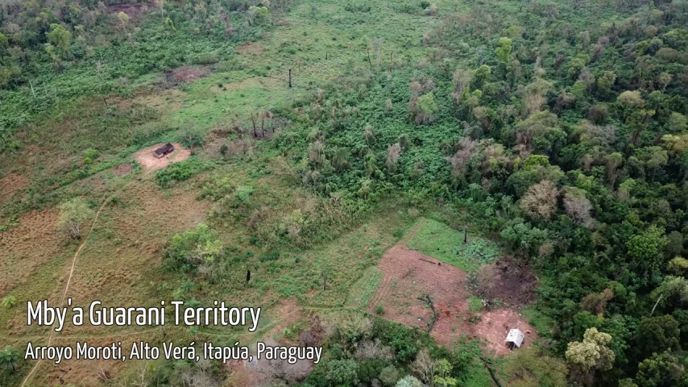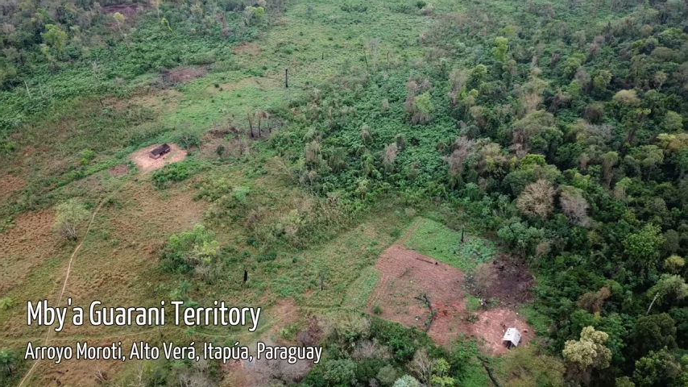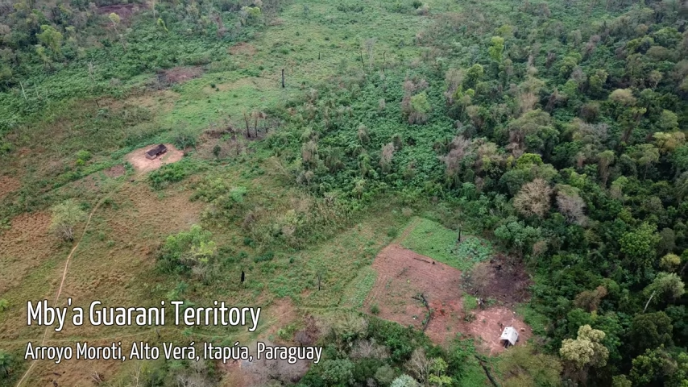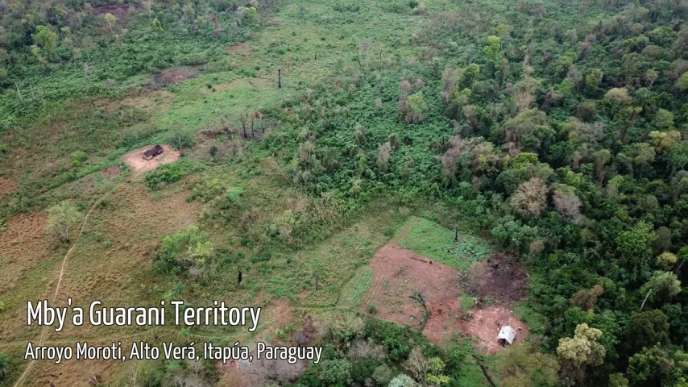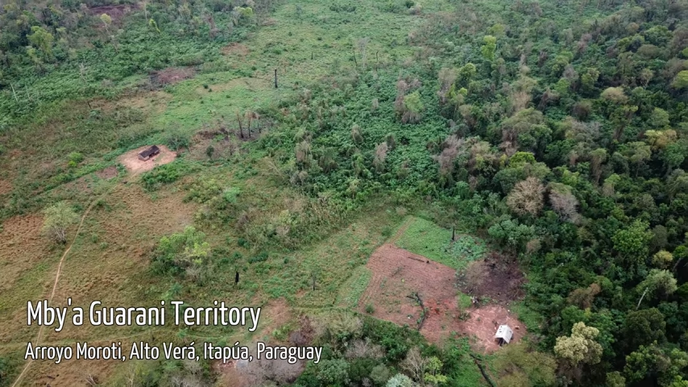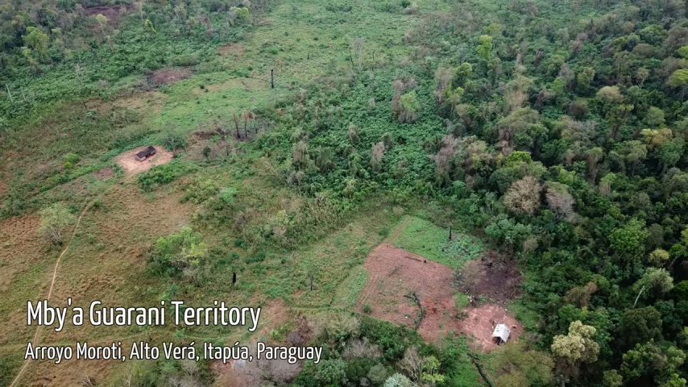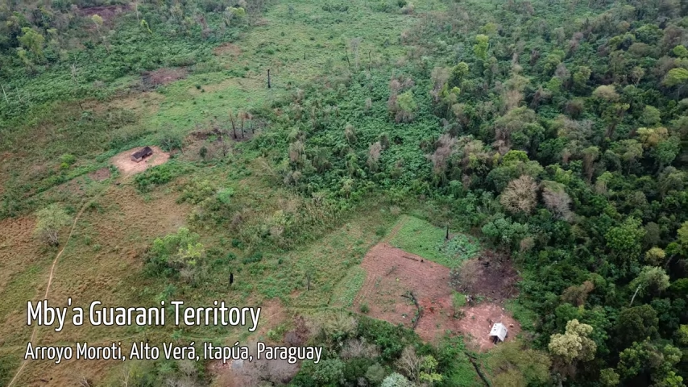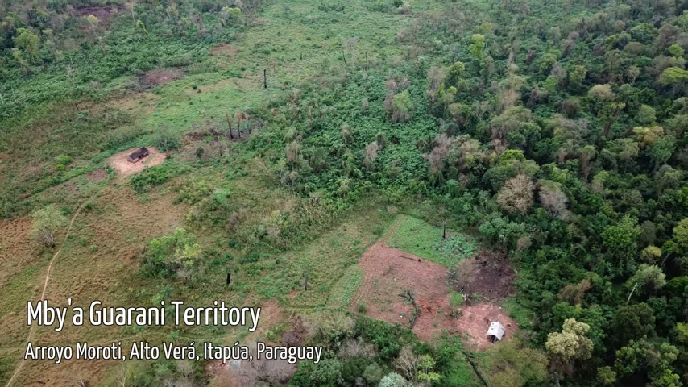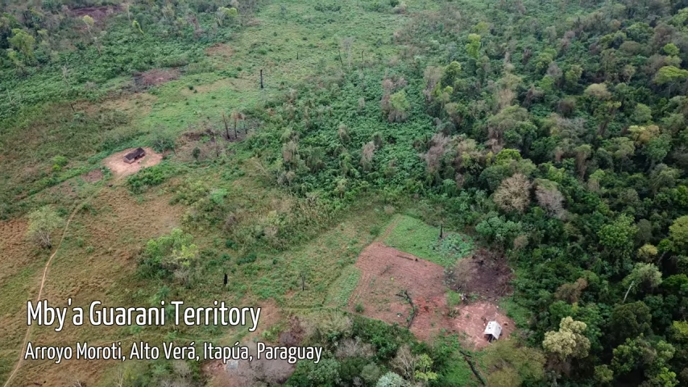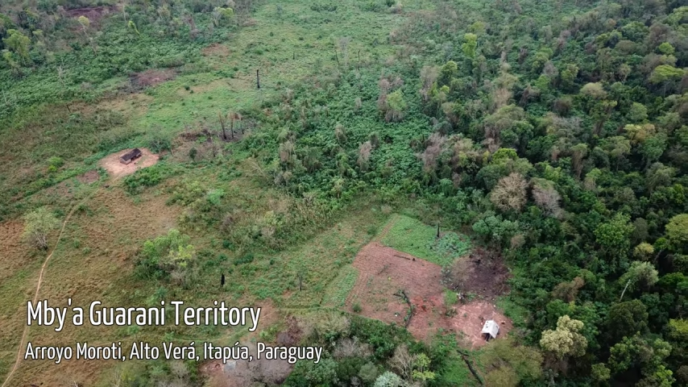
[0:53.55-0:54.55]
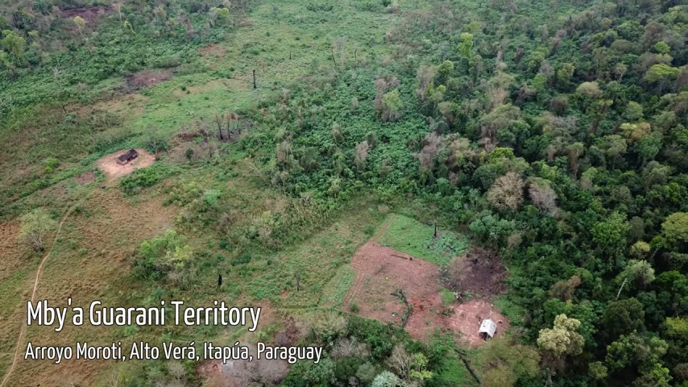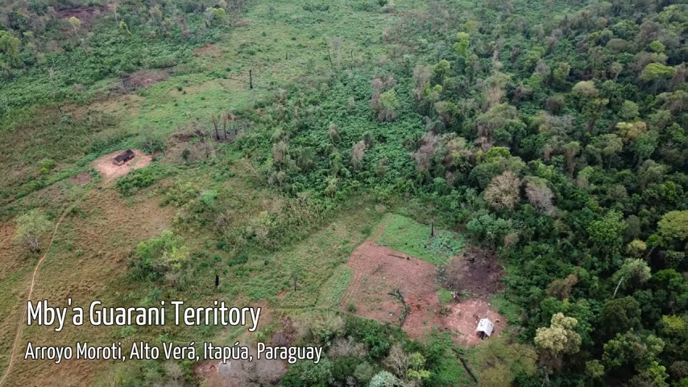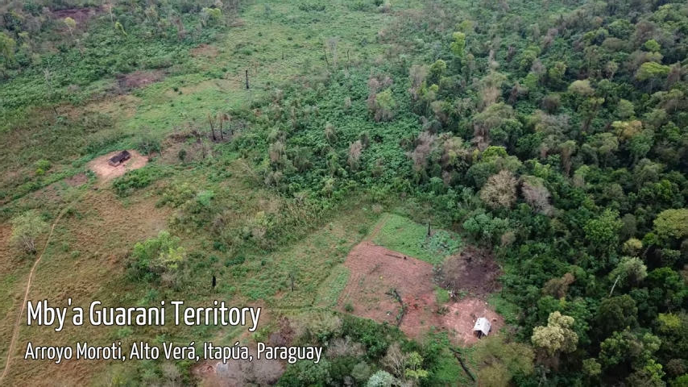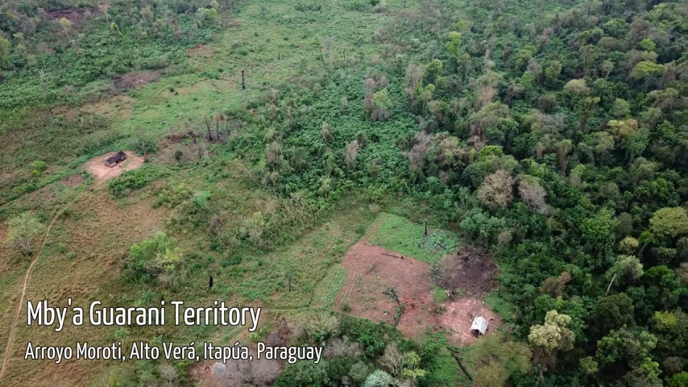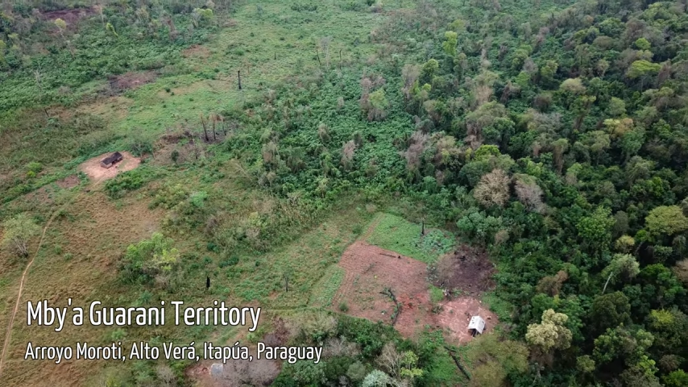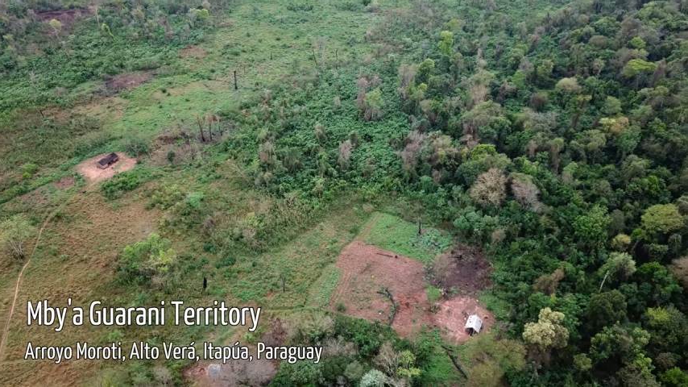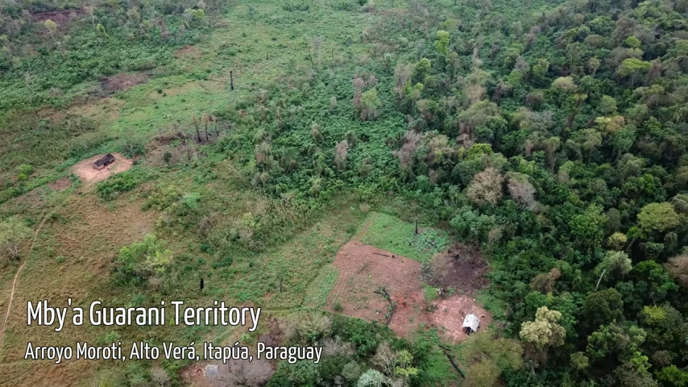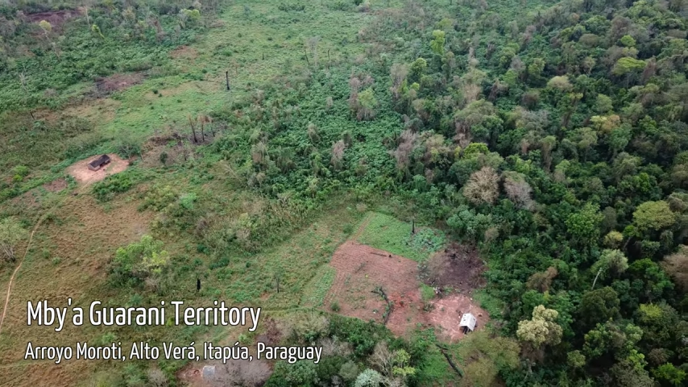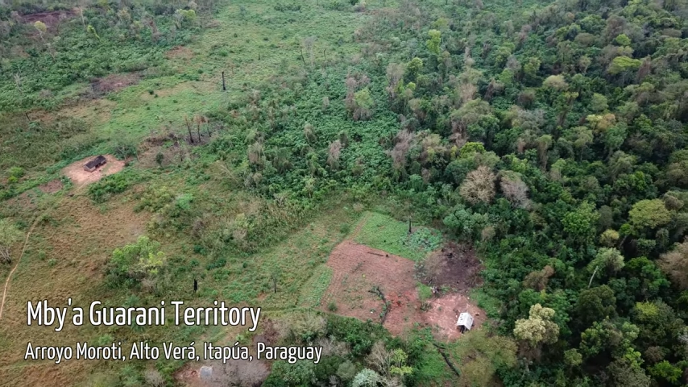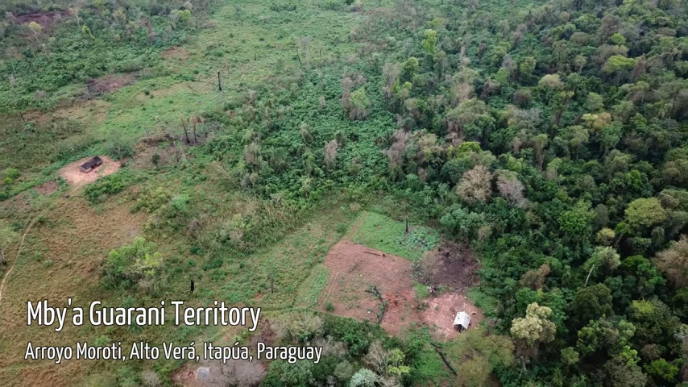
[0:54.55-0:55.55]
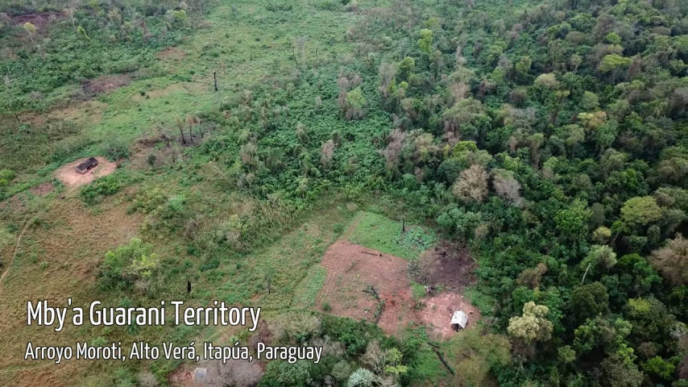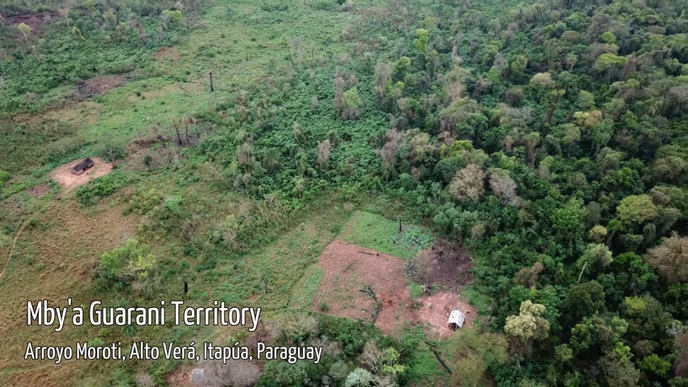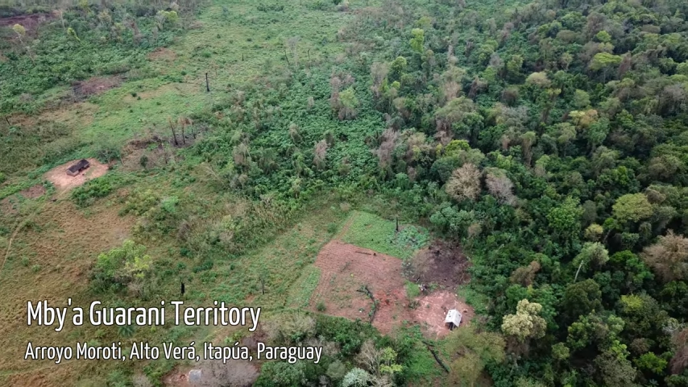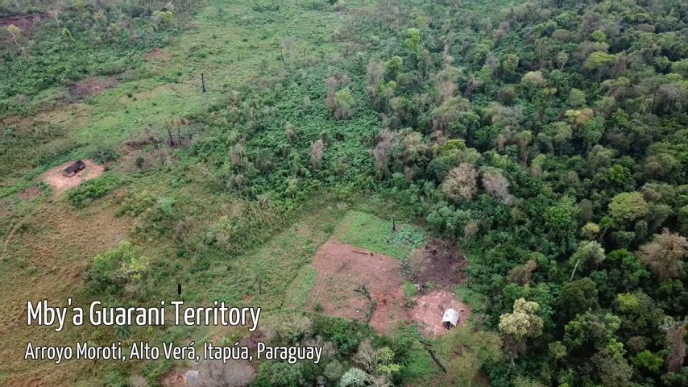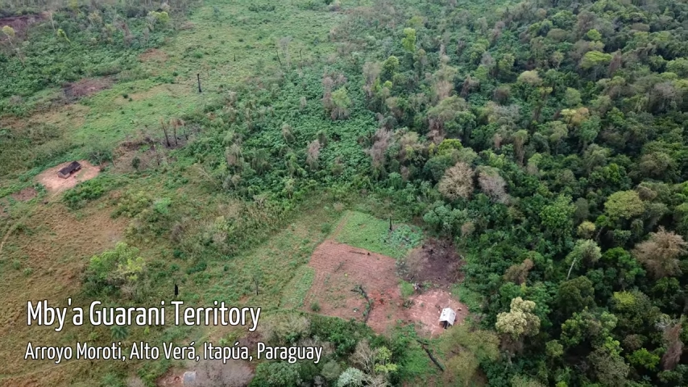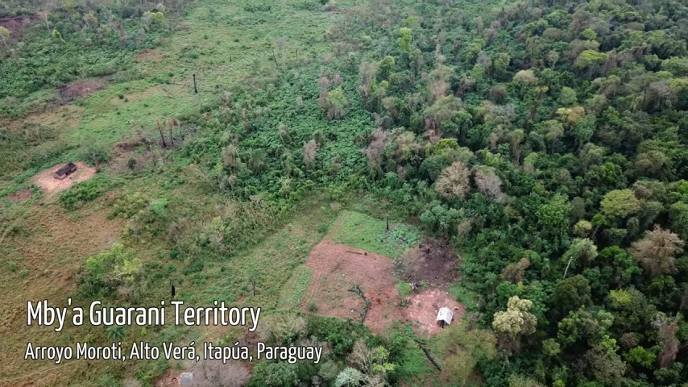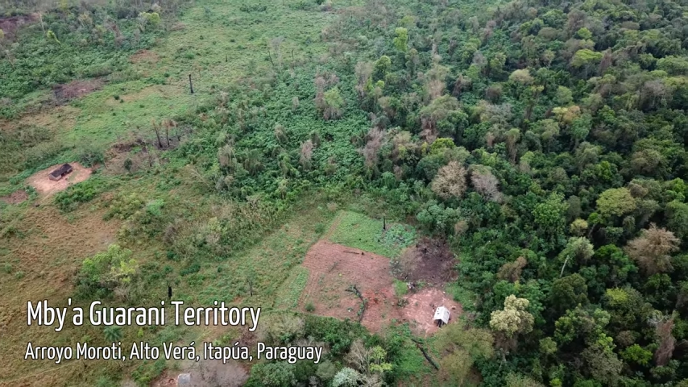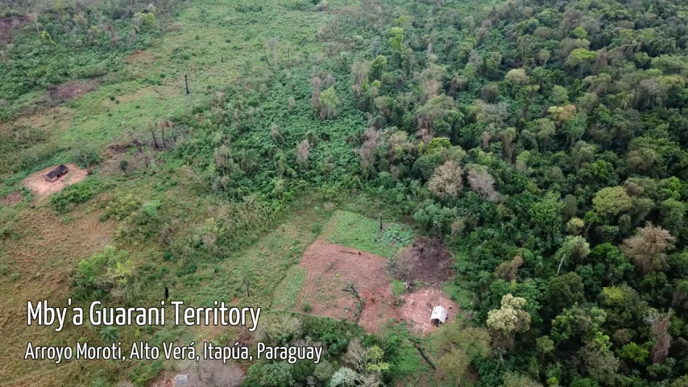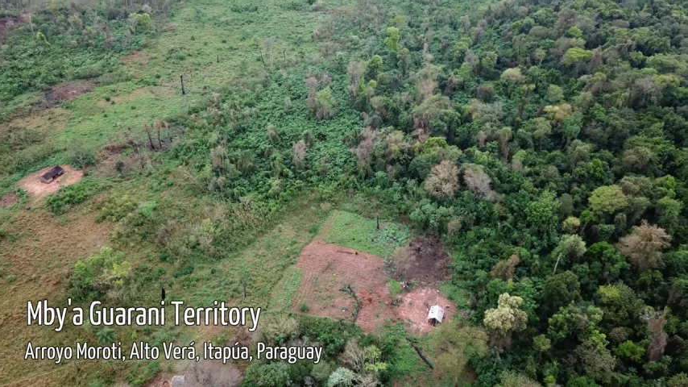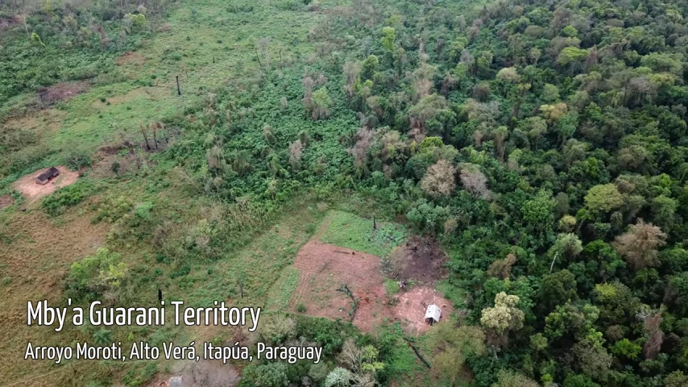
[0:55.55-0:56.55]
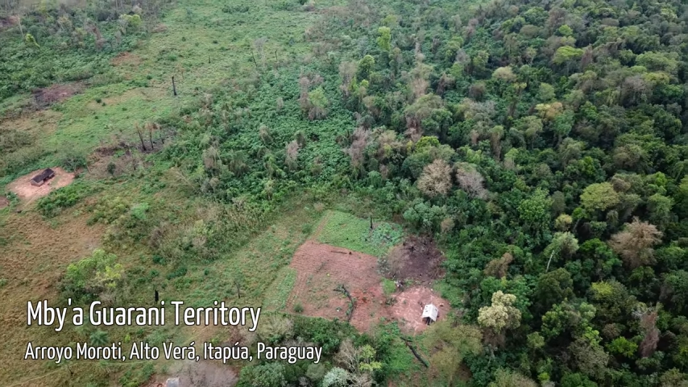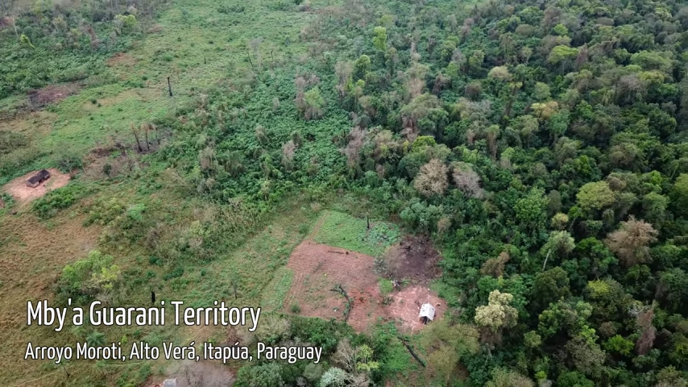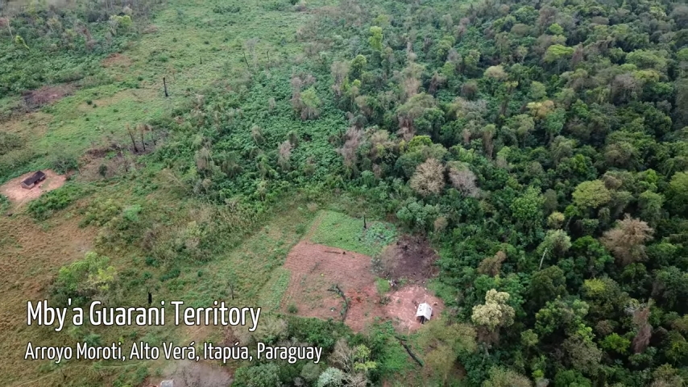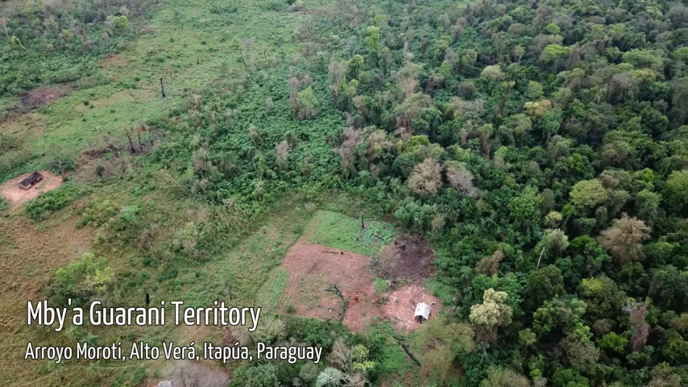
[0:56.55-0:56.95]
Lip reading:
(no speaker visible)